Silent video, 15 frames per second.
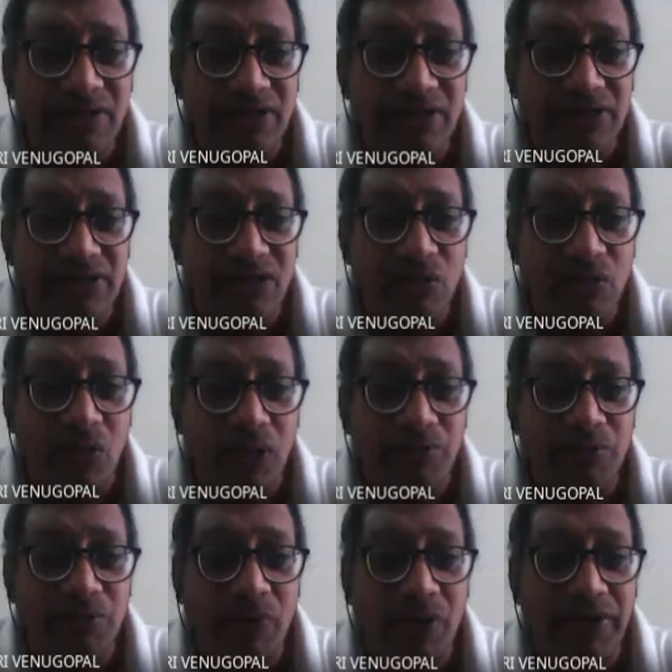This
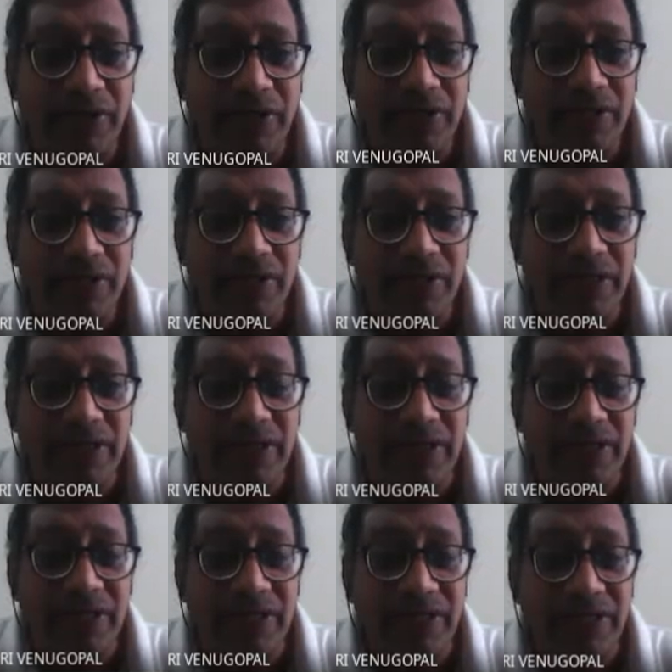
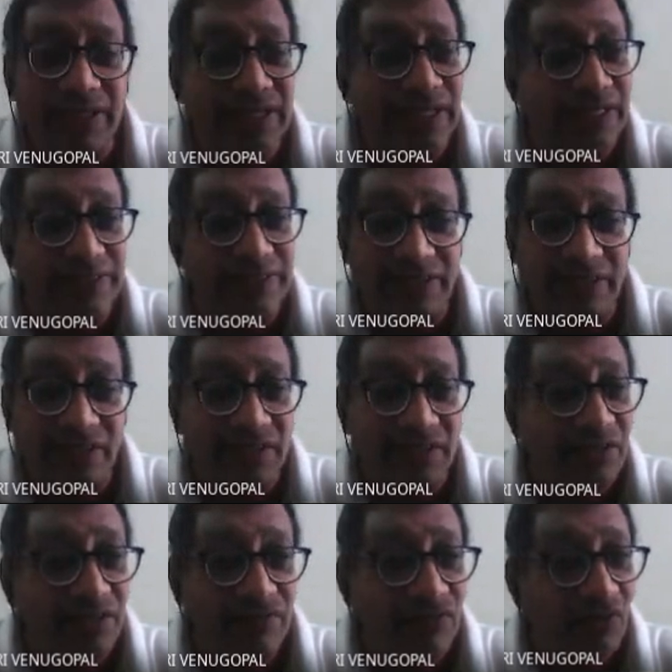1.3333 is there
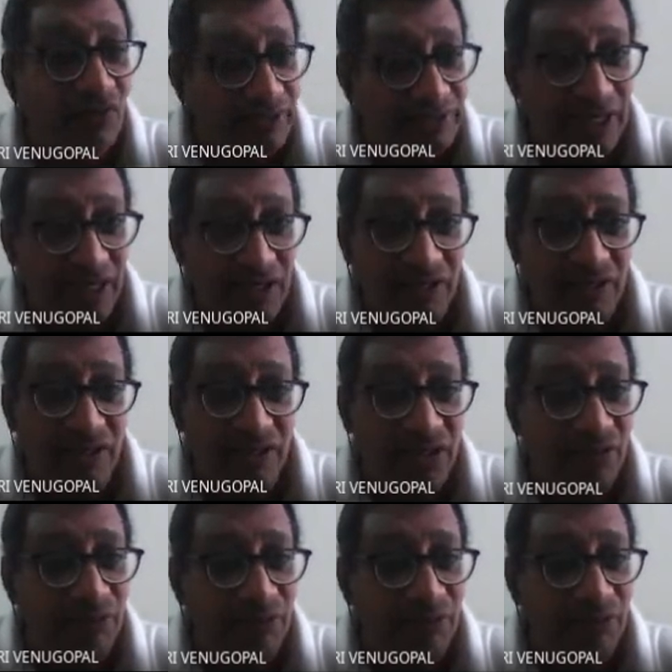for L.